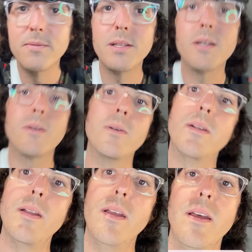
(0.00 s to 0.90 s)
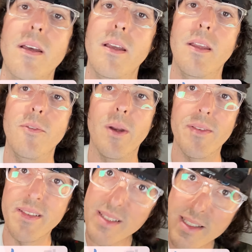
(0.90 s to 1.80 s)
video. If you
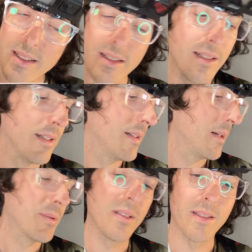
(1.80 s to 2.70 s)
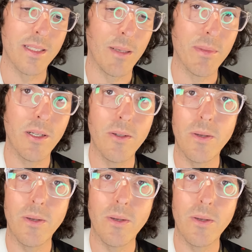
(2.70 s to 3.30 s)
haven't seen it, I'll put the link down below.